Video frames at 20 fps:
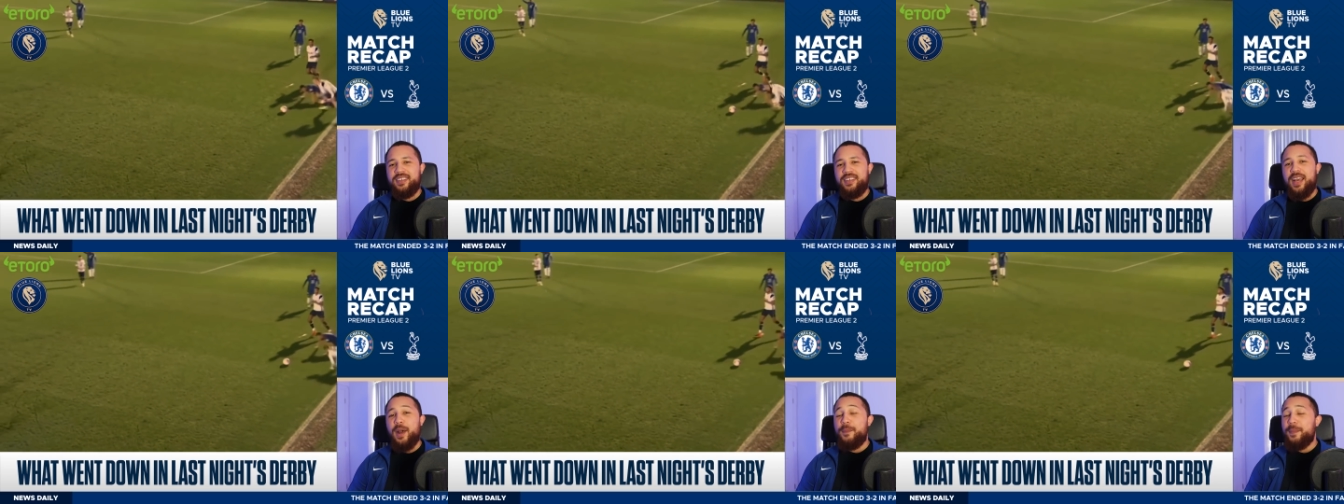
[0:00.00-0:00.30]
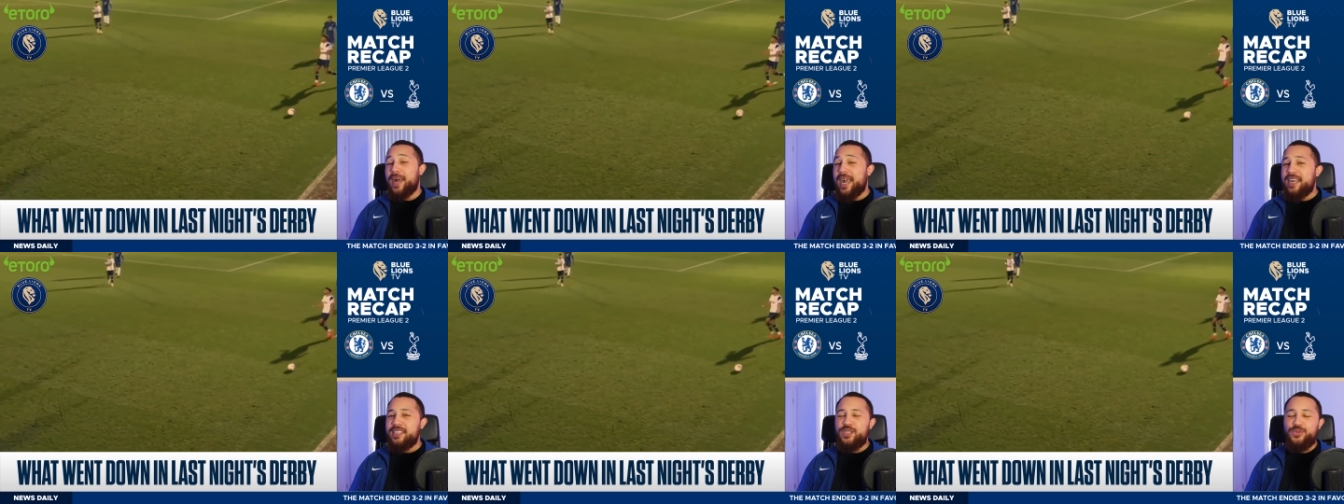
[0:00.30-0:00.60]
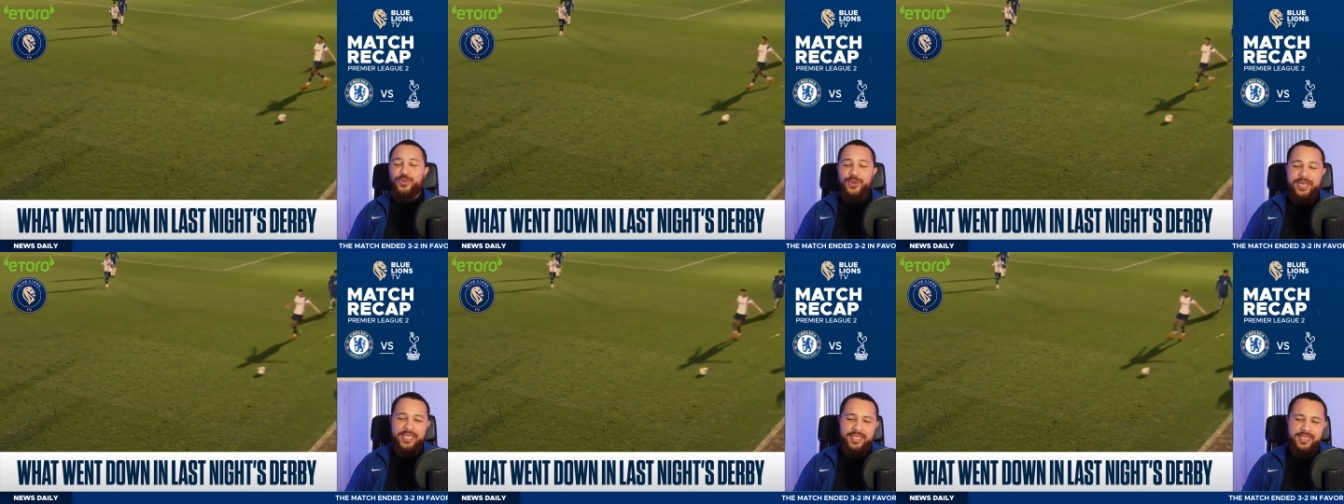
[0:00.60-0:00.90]

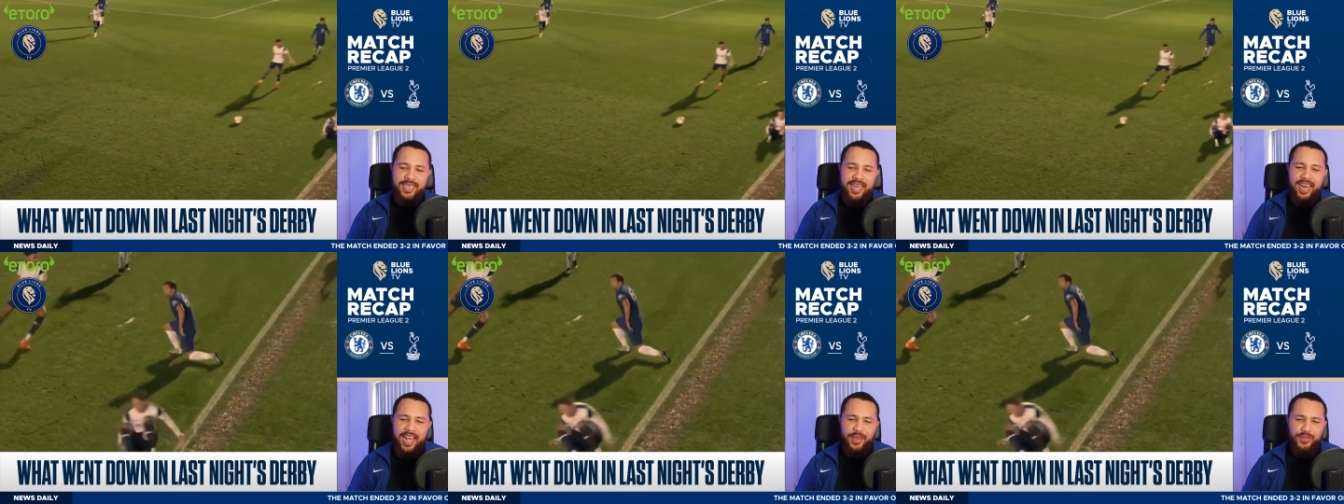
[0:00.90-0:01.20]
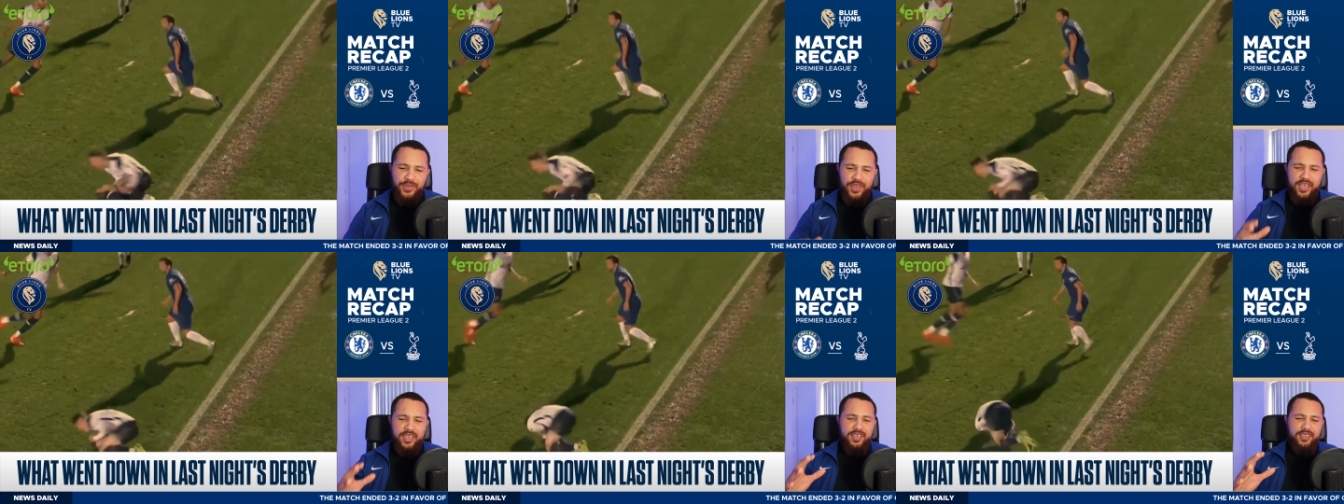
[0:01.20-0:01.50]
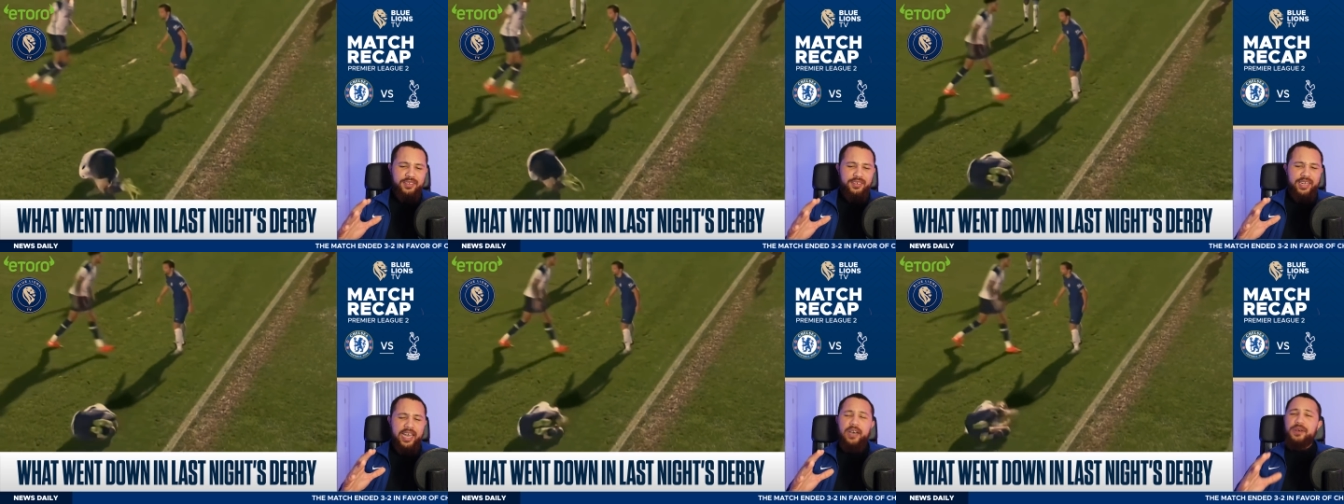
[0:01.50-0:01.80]
And I
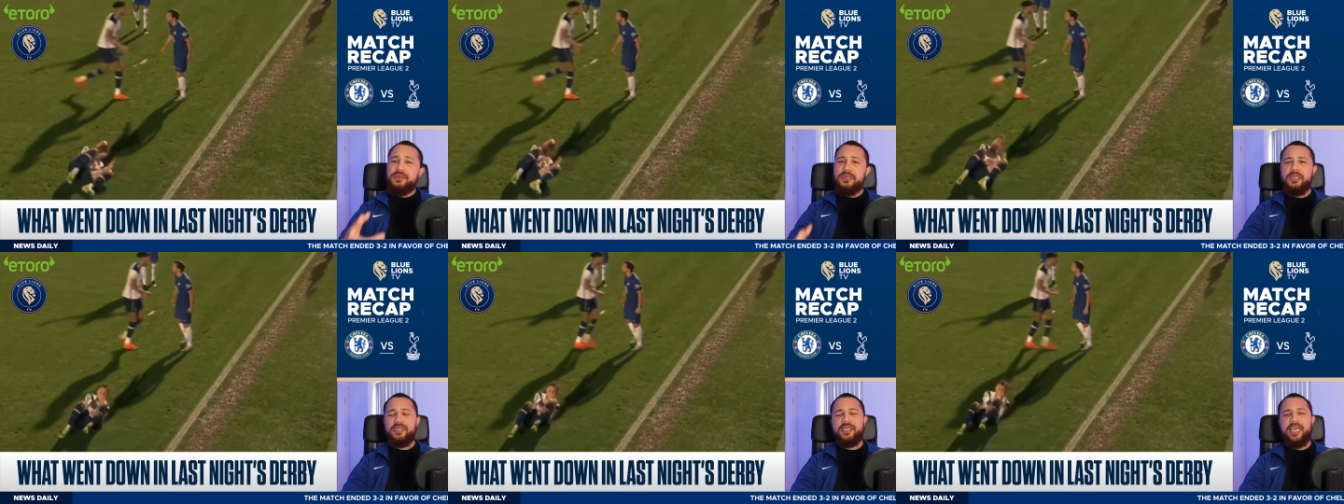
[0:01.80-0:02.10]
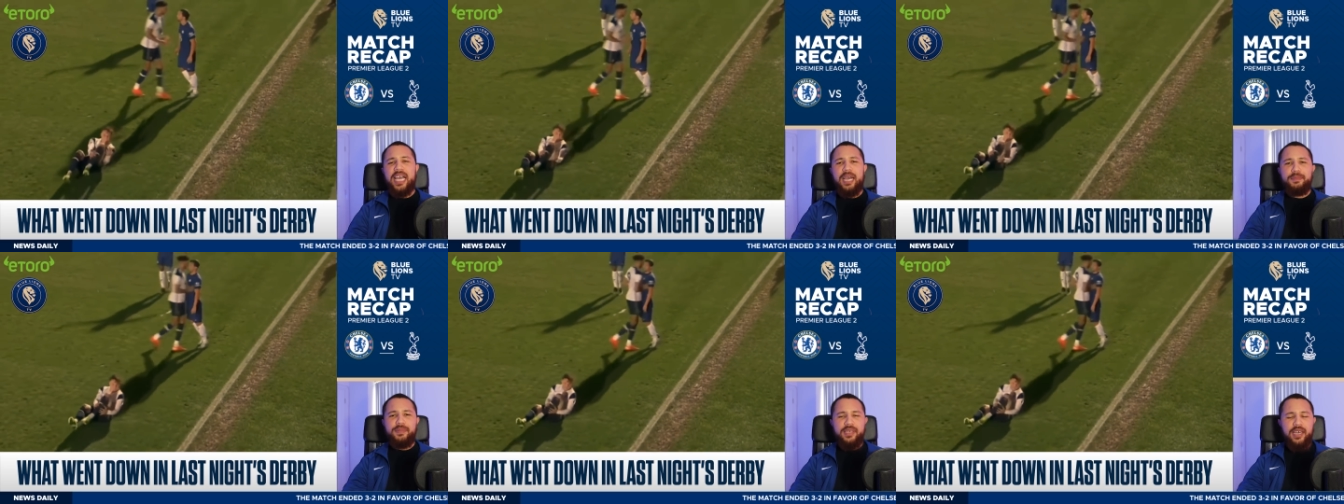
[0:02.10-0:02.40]
think now is the time